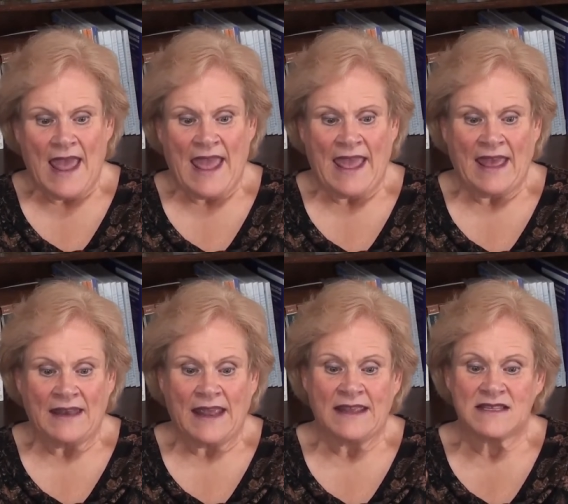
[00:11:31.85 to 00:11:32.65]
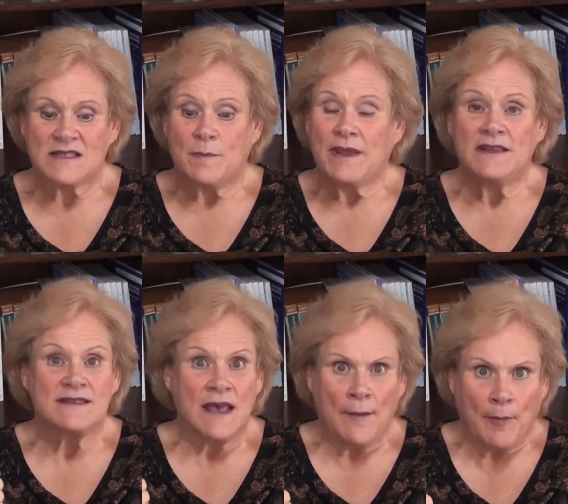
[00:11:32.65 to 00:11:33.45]
and it
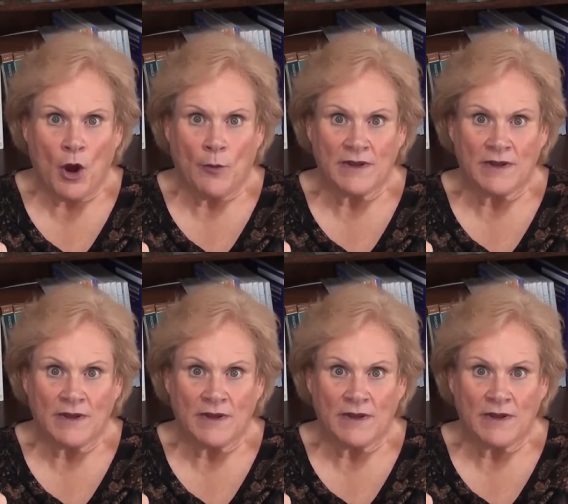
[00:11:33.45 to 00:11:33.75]
speeds up our